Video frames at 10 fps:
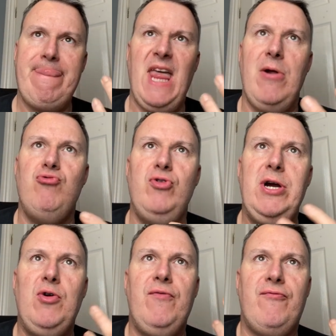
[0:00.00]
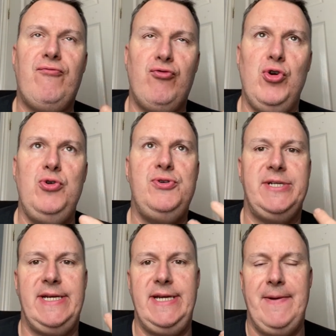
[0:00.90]
Real
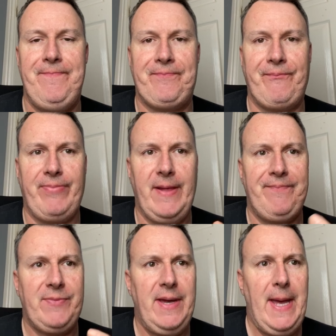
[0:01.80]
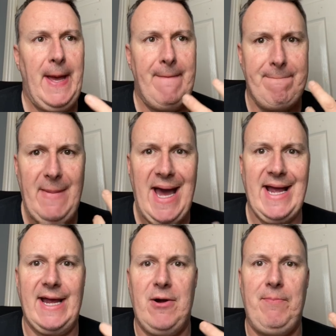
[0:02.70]
fruity
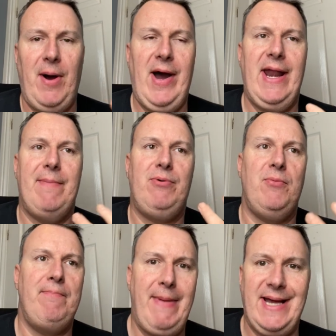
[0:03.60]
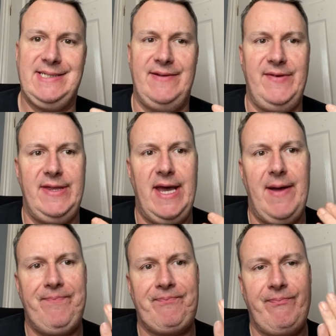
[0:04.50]
mango pineapple, massive in
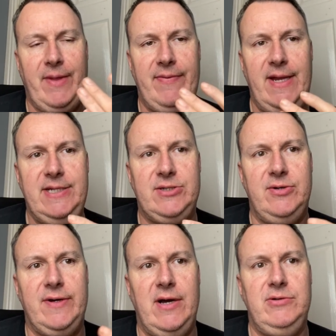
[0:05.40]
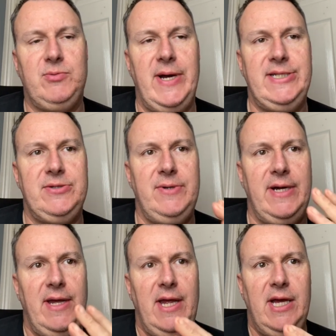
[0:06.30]
there. Then he sort of goes away to
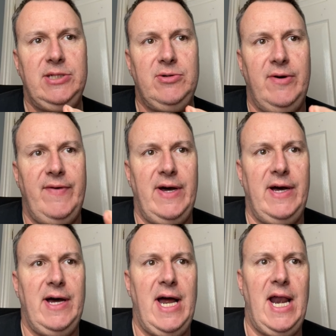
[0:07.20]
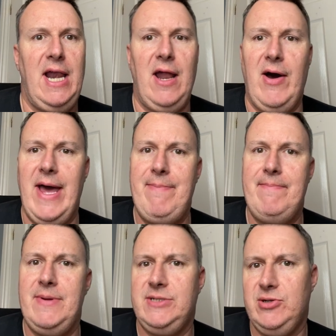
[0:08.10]
a sort of a
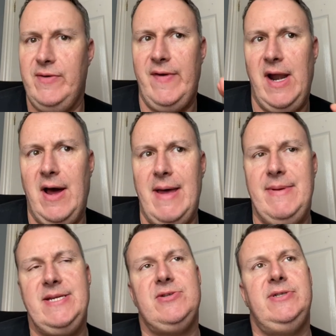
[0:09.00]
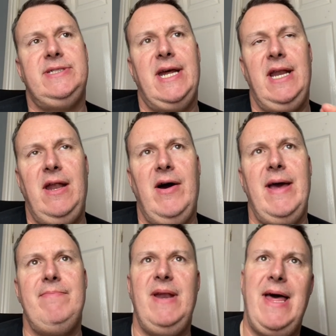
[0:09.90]
lime, sort of limey, sort of
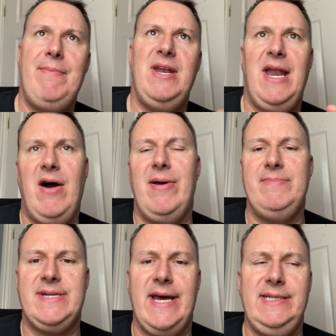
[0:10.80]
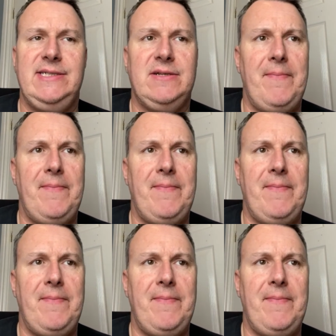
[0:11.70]
lime, lemon, lime taste.